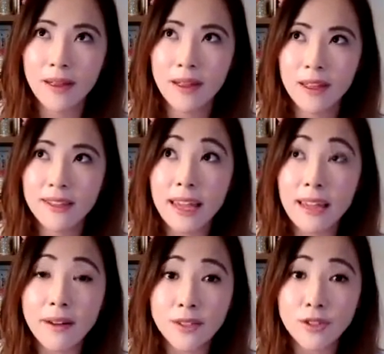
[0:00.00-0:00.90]
gave
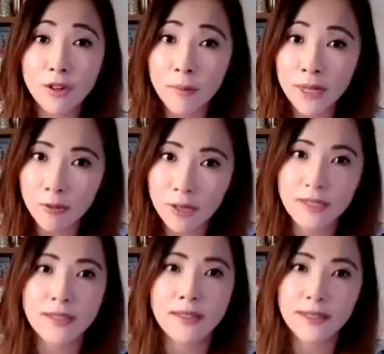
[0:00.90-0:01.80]
us so many
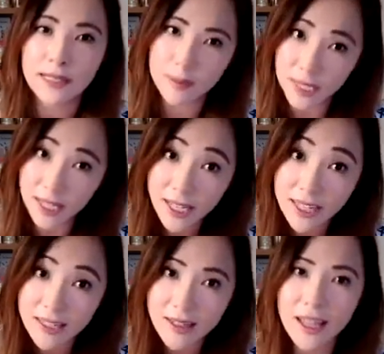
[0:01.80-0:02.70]
reasons to speak